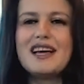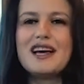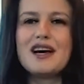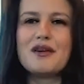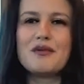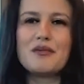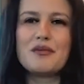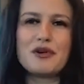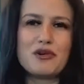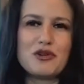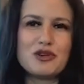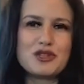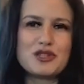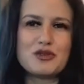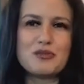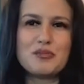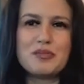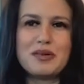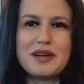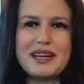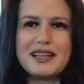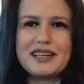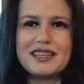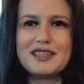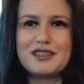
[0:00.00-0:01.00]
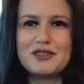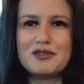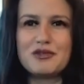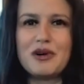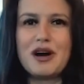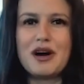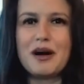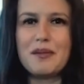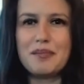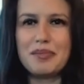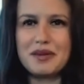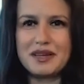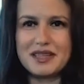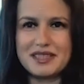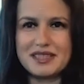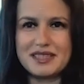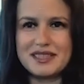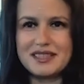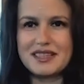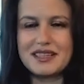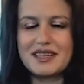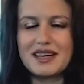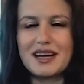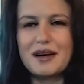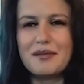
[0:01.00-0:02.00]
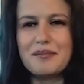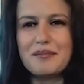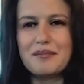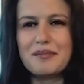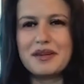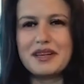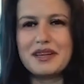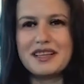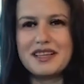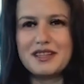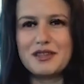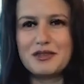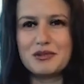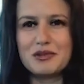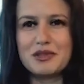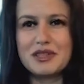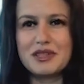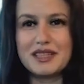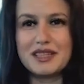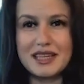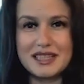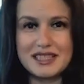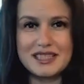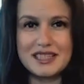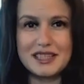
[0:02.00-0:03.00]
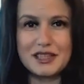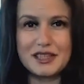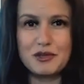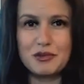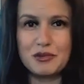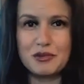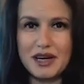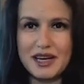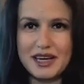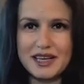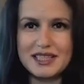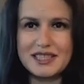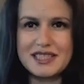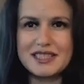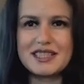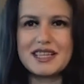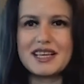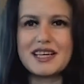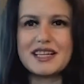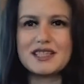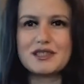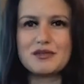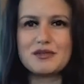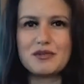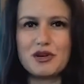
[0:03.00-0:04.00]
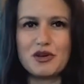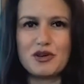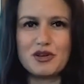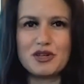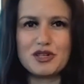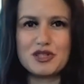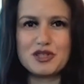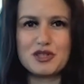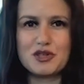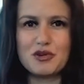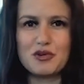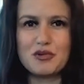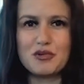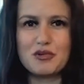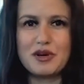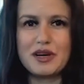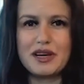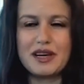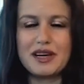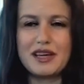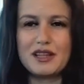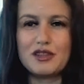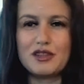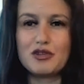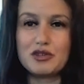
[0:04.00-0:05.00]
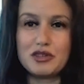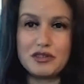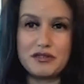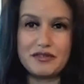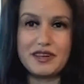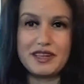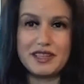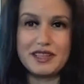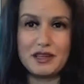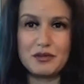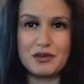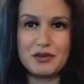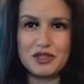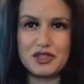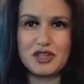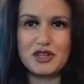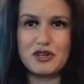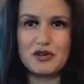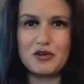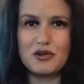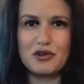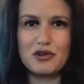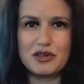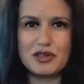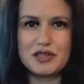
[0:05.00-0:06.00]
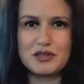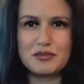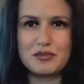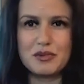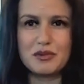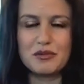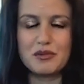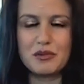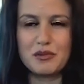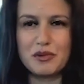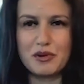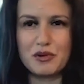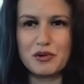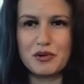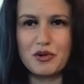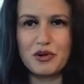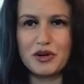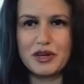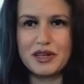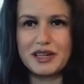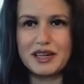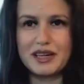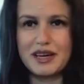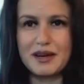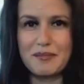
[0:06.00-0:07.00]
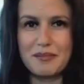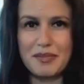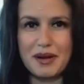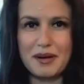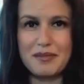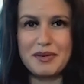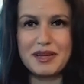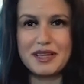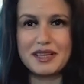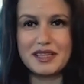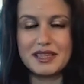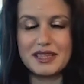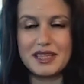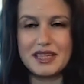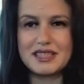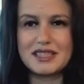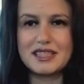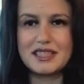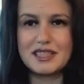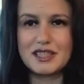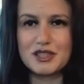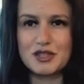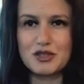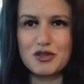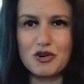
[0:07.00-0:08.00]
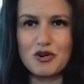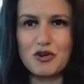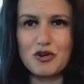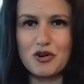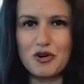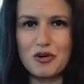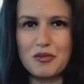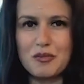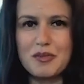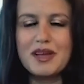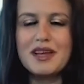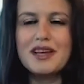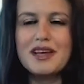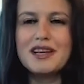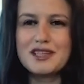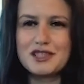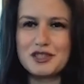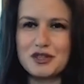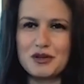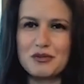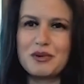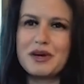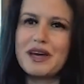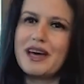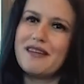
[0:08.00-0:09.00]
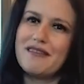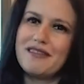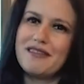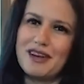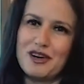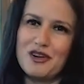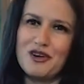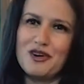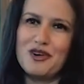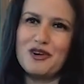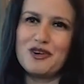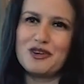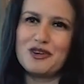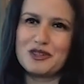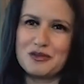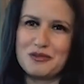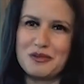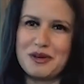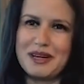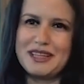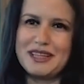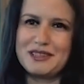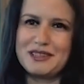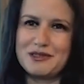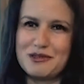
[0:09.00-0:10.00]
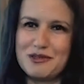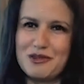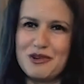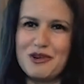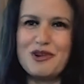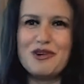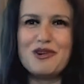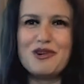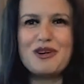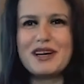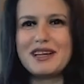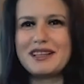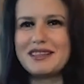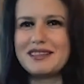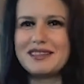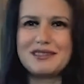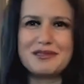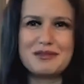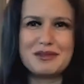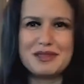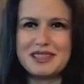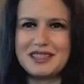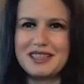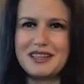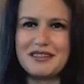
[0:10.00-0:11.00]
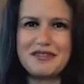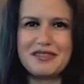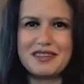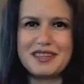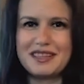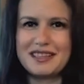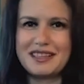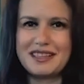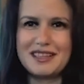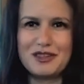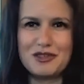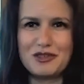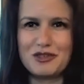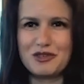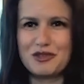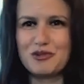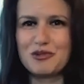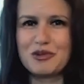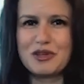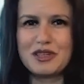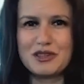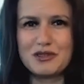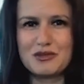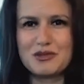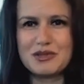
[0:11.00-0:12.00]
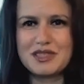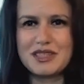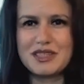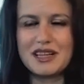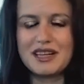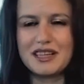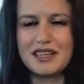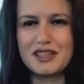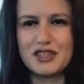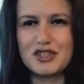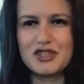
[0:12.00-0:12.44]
We're also planning to uplist the company to the Nasdaq US, as we also notified our shareholders when we were going public in Nasdaq Stockholm. So we have a long way to go, and we're definitely not looking to sell any